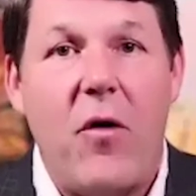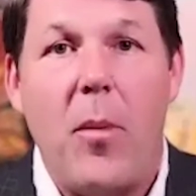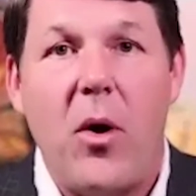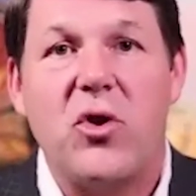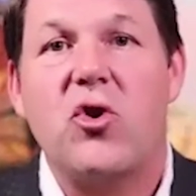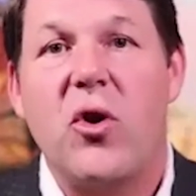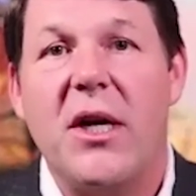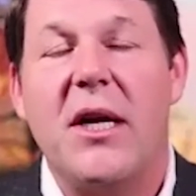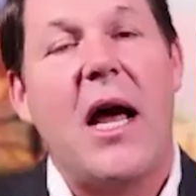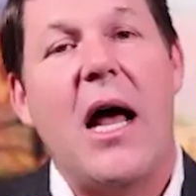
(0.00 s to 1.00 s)
almost
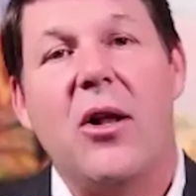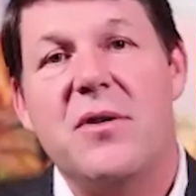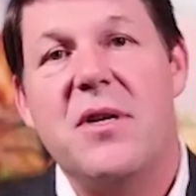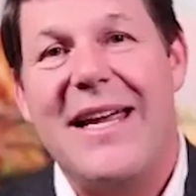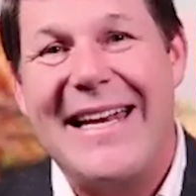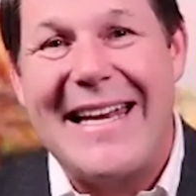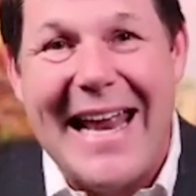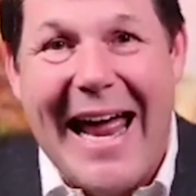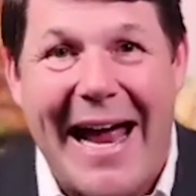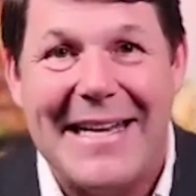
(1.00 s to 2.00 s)
trillion in
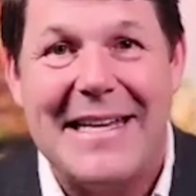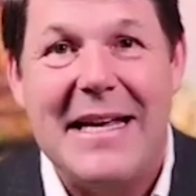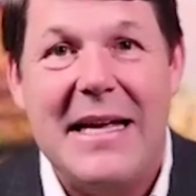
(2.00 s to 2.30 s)
debt.